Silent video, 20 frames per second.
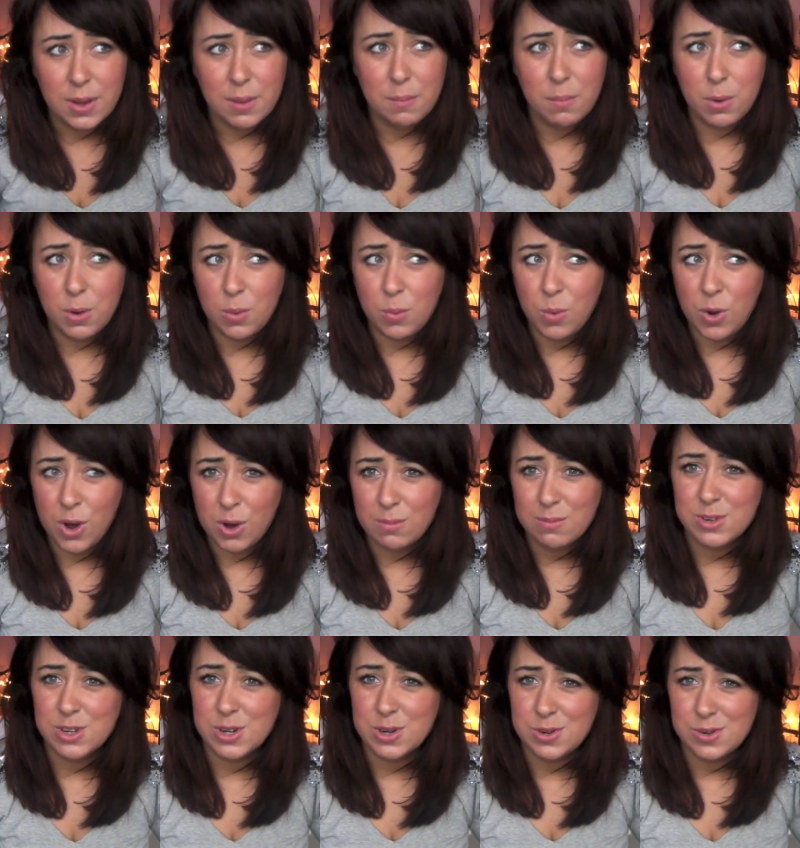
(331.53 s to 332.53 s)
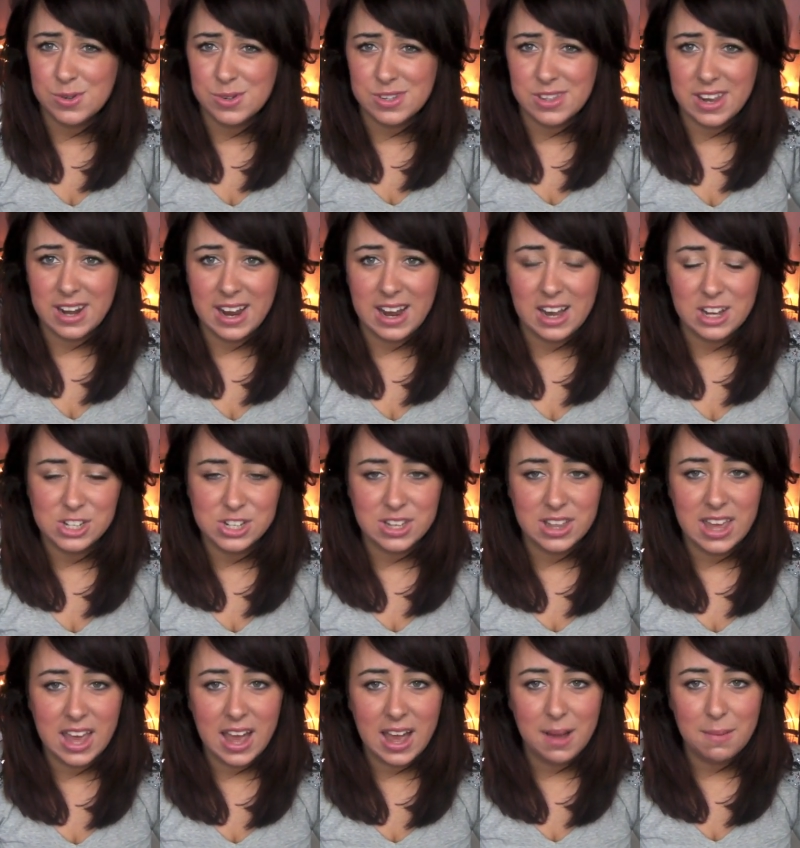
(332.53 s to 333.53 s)
more warm toned than I
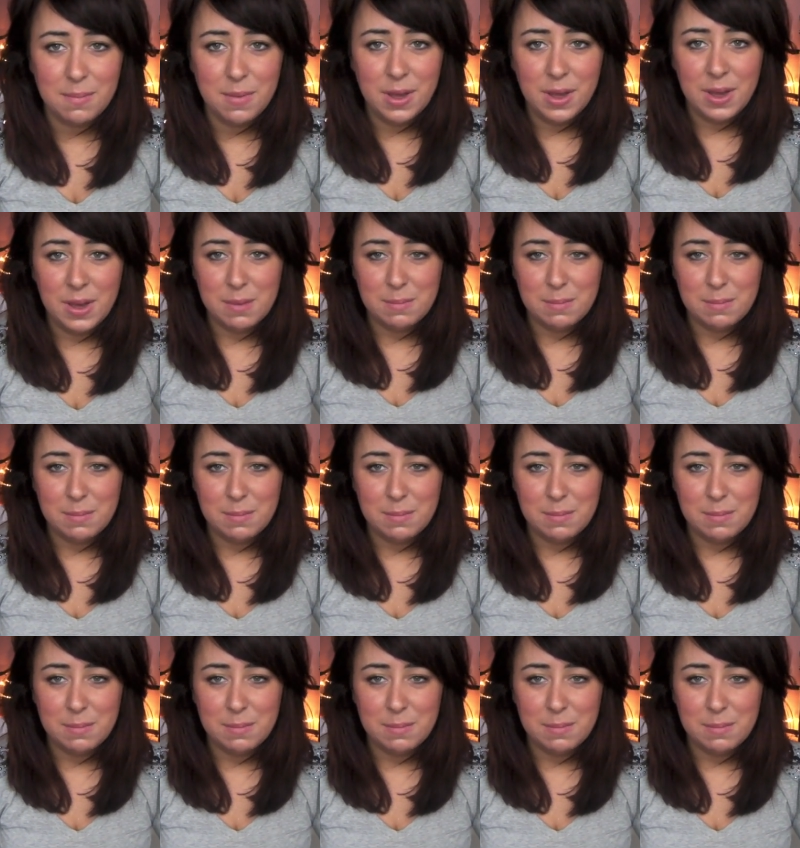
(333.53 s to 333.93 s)
actually am.